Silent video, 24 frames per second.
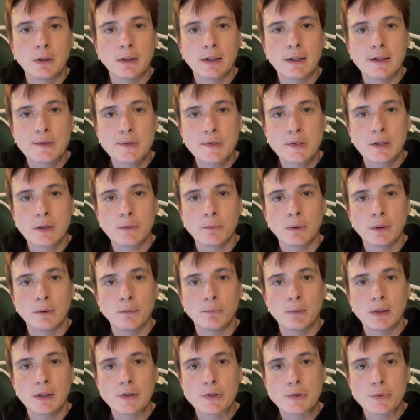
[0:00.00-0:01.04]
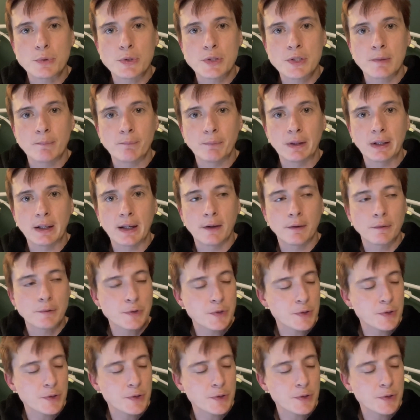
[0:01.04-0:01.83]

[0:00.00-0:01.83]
They're cinnamon mixed with something else.